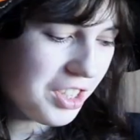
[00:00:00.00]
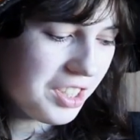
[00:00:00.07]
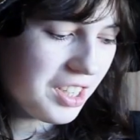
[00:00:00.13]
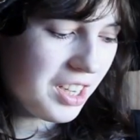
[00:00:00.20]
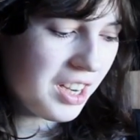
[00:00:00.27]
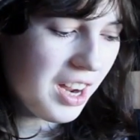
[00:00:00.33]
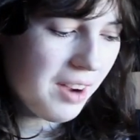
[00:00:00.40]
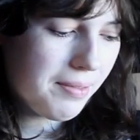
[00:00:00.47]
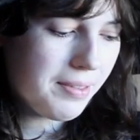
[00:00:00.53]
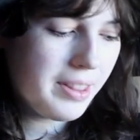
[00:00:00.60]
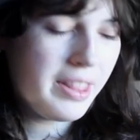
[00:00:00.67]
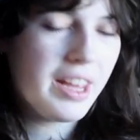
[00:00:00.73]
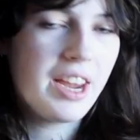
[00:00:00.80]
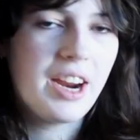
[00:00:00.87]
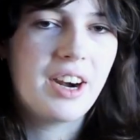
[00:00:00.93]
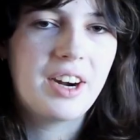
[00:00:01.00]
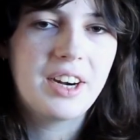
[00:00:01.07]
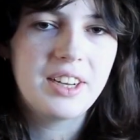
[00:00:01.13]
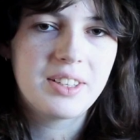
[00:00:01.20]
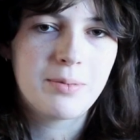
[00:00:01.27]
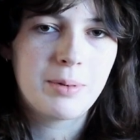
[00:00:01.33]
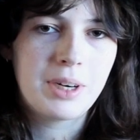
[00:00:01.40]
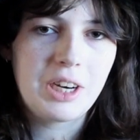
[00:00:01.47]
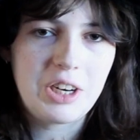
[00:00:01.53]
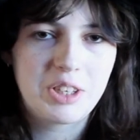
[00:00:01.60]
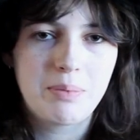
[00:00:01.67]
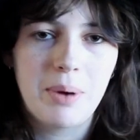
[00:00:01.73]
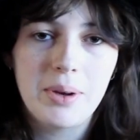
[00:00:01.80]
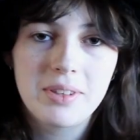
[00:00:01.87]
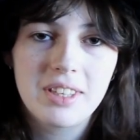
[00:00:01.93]
just enough in the areas where you're
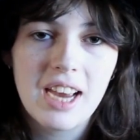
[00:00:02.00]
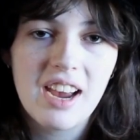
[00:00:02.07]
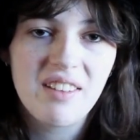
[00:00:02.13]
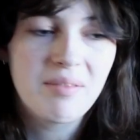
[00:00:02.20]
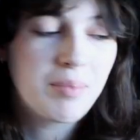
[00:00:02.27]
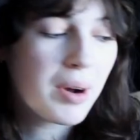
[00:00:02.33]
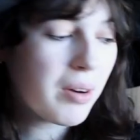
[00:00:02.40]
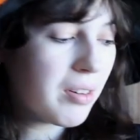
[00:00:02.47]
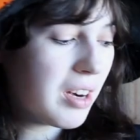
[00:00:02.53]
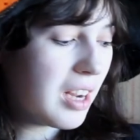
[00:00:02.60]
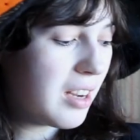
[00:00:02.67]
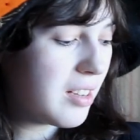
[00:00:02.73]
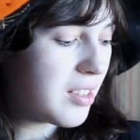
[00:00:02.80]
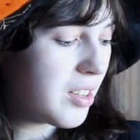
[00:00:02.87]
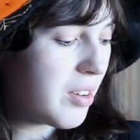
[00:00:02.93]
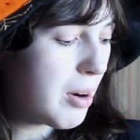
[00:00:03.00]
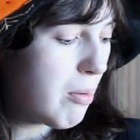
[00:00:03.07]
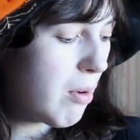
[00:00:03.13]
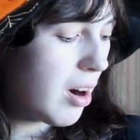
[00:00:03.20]
supposed to have boning so it